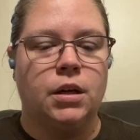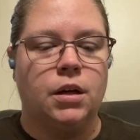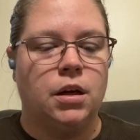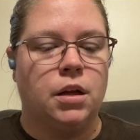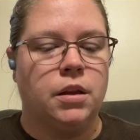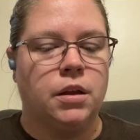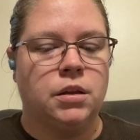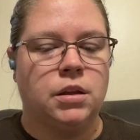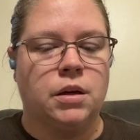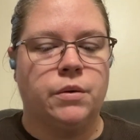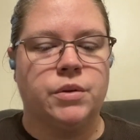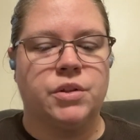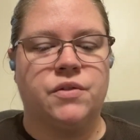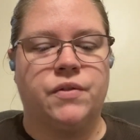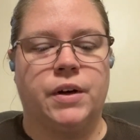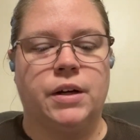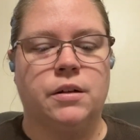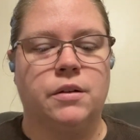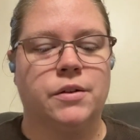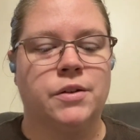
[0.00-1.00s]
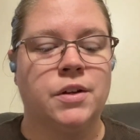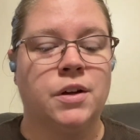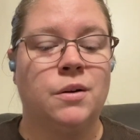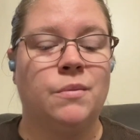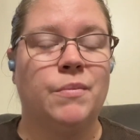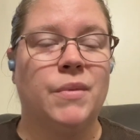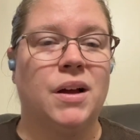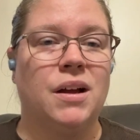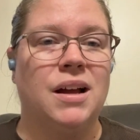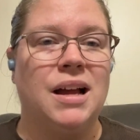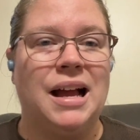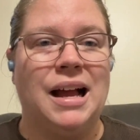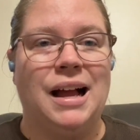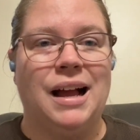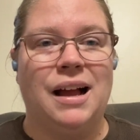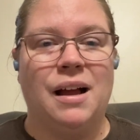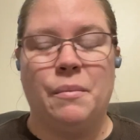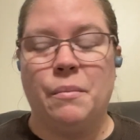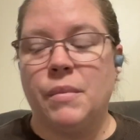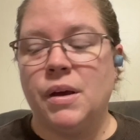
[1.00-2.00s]
Thought that was fun. So
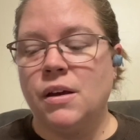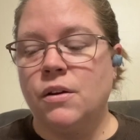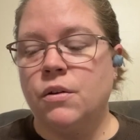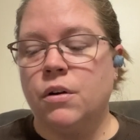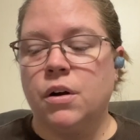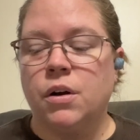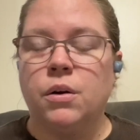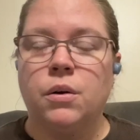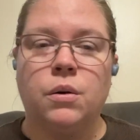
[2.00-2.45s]
may grow